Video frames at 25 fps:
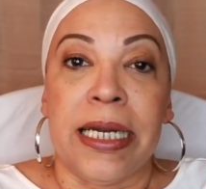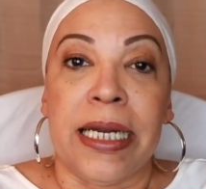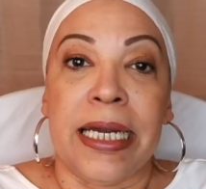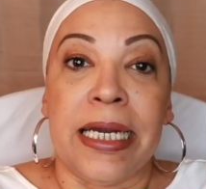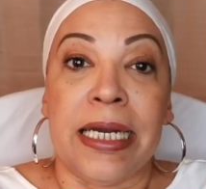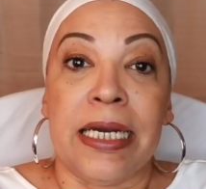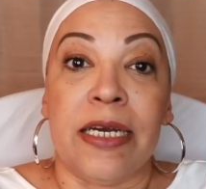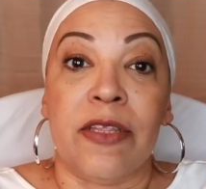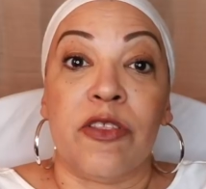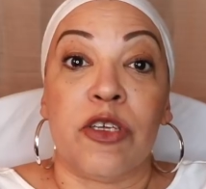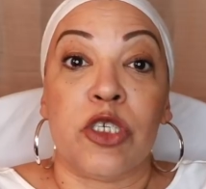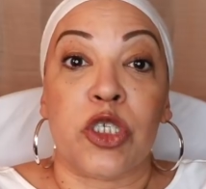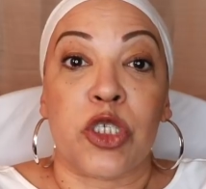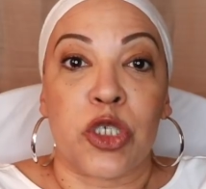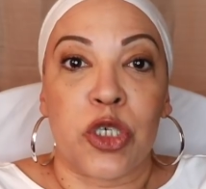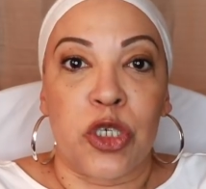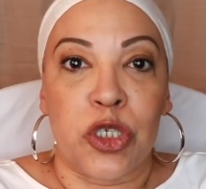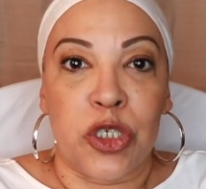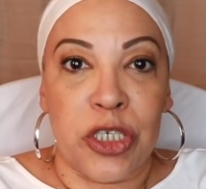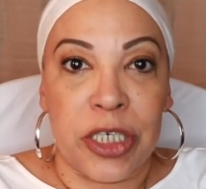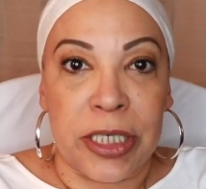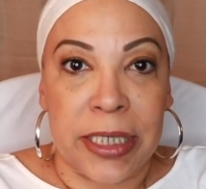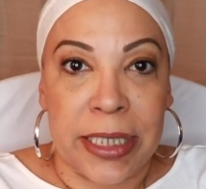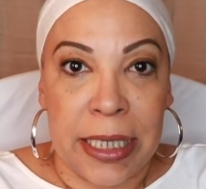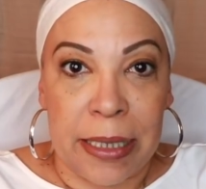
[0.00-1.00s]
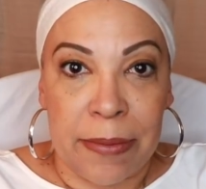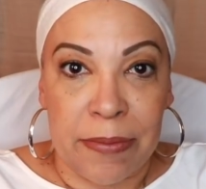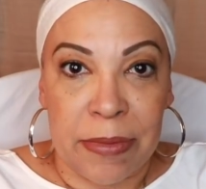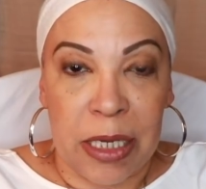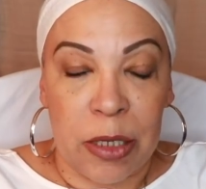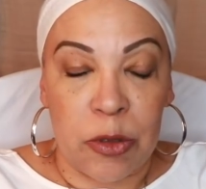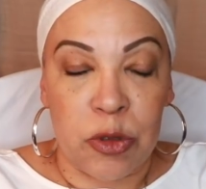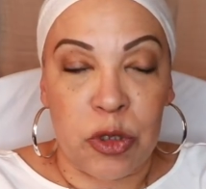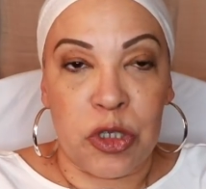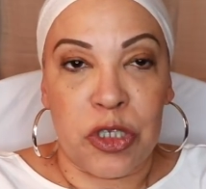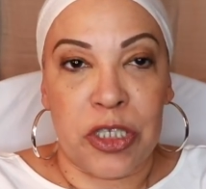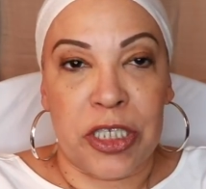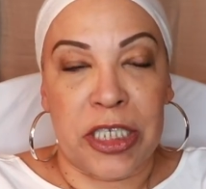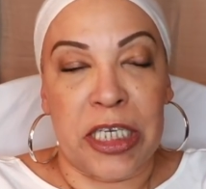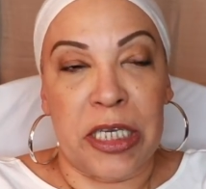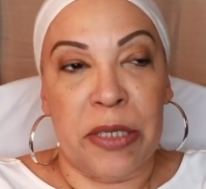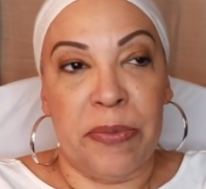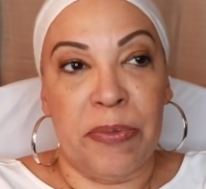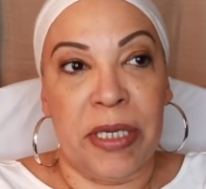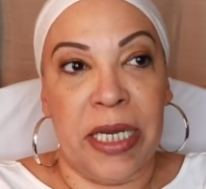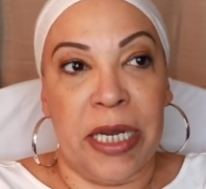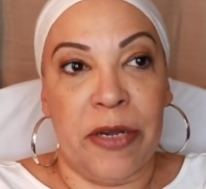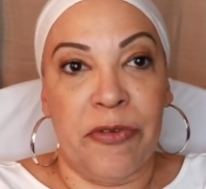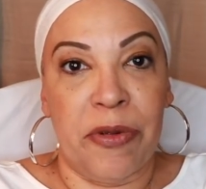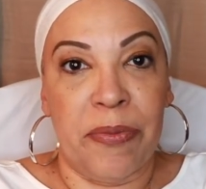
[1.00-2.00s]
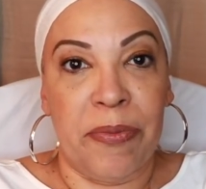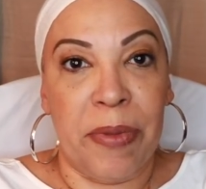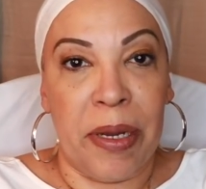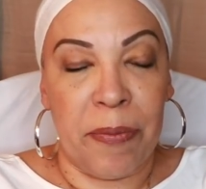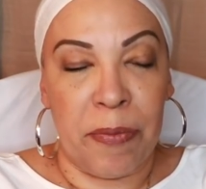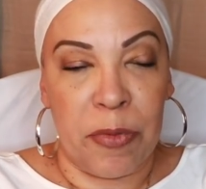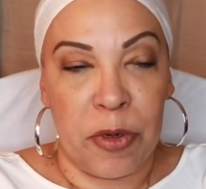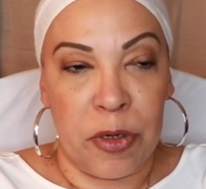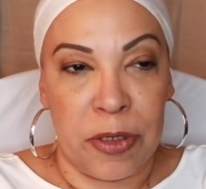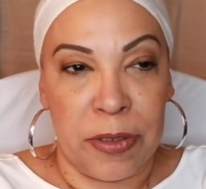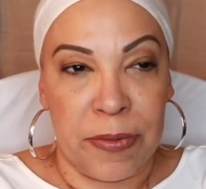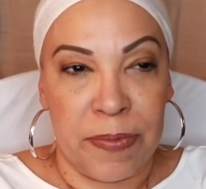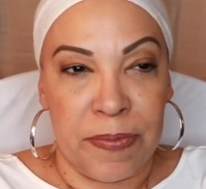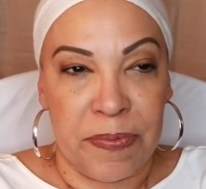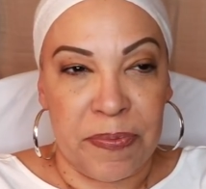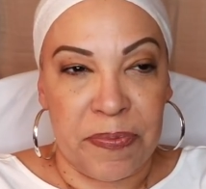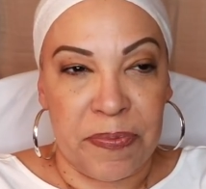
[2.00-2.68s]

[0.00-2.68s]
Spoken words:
and the surgeon came down to see me, I remember.